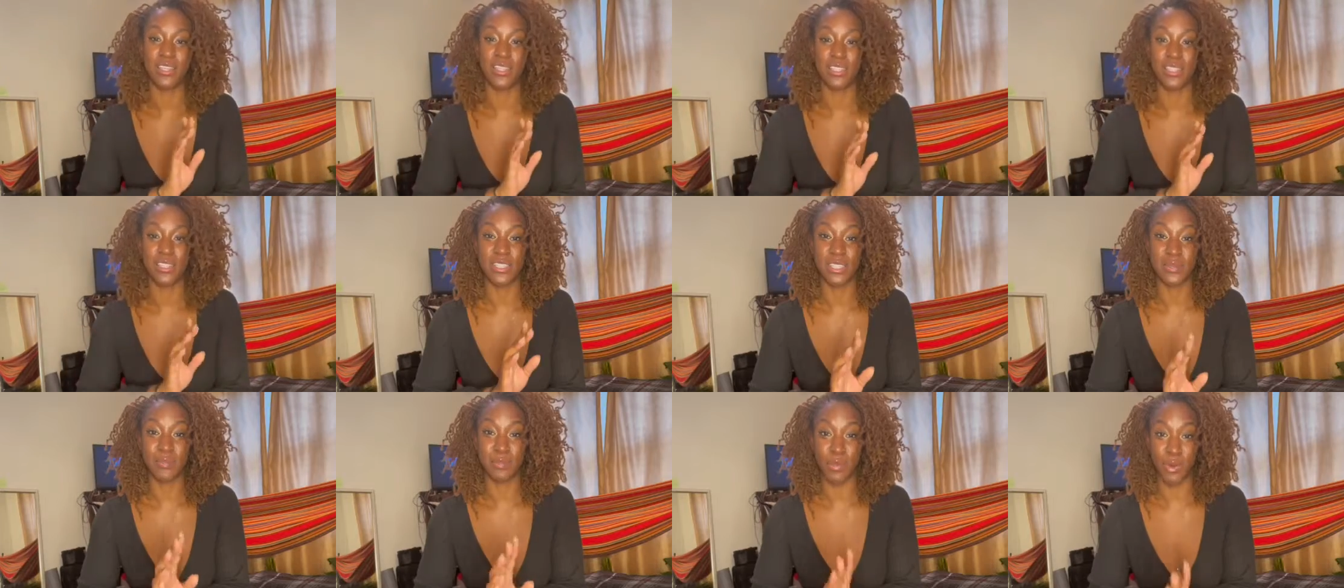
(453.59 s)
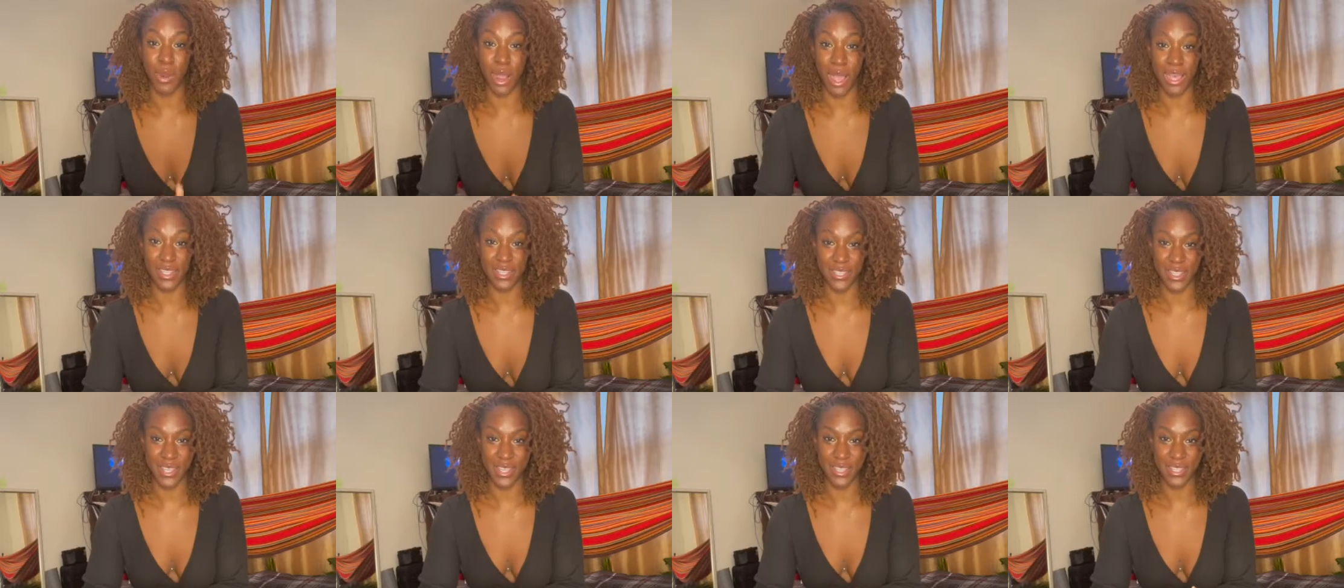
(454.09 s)
The
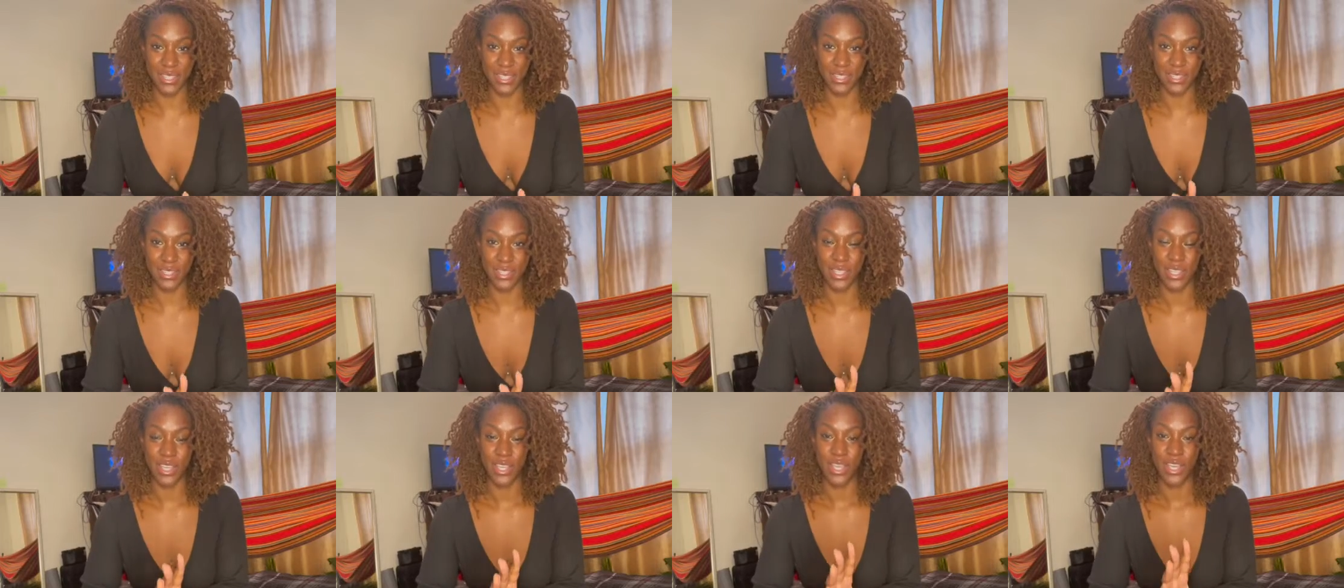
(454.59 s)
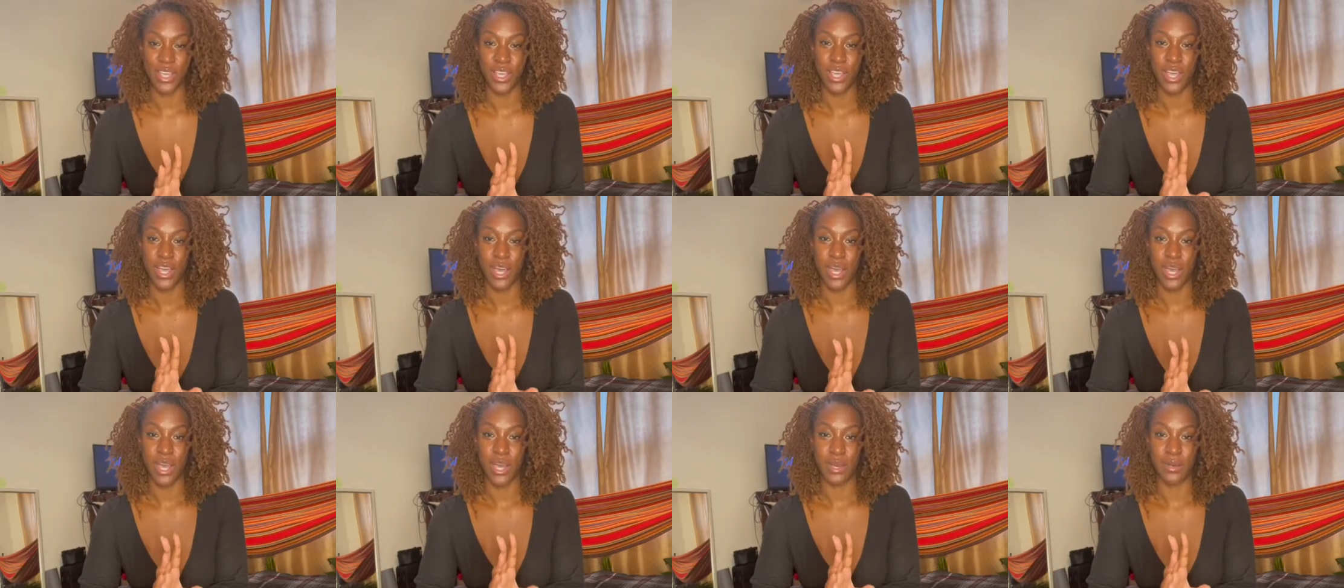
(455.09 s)
process
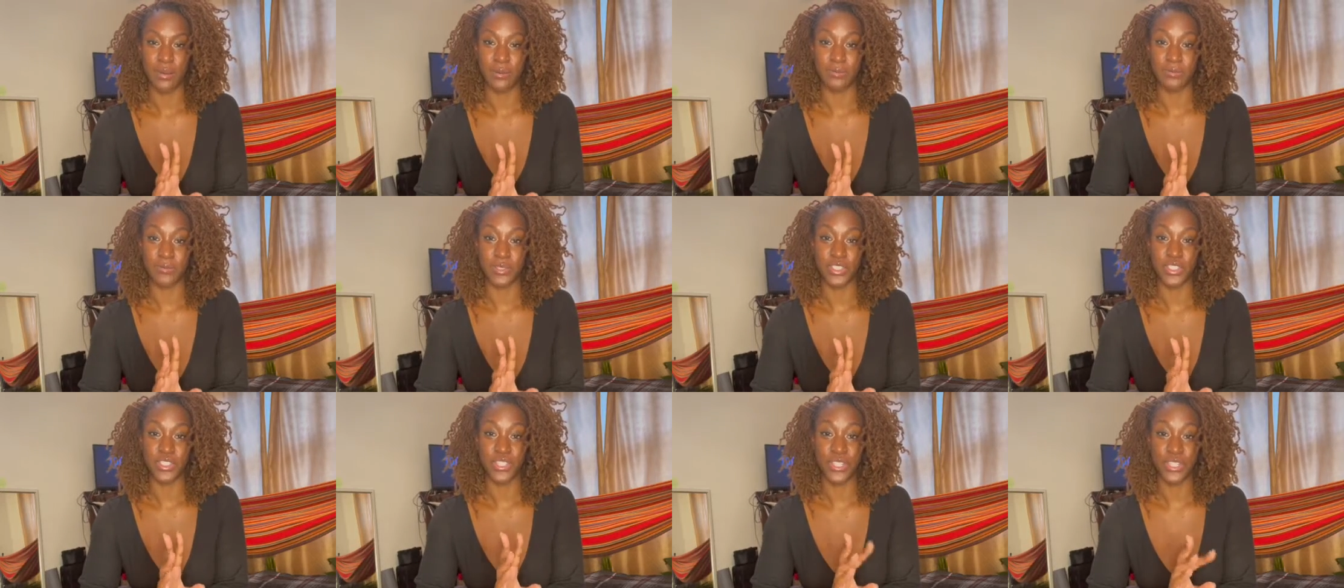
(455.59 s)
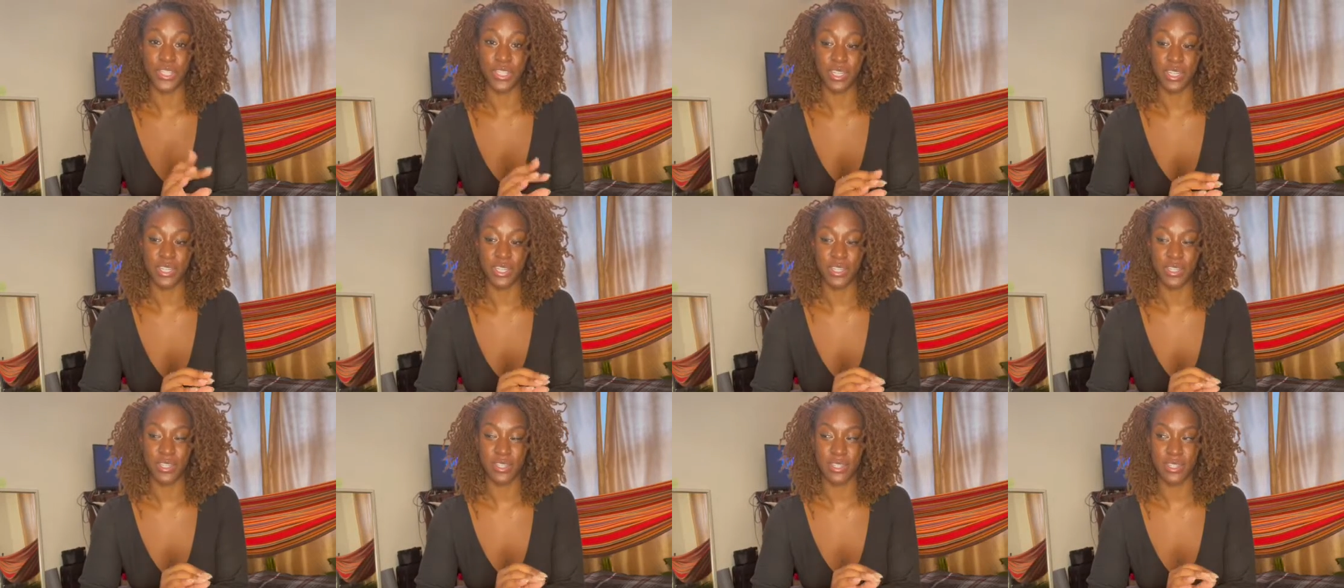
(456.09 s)
took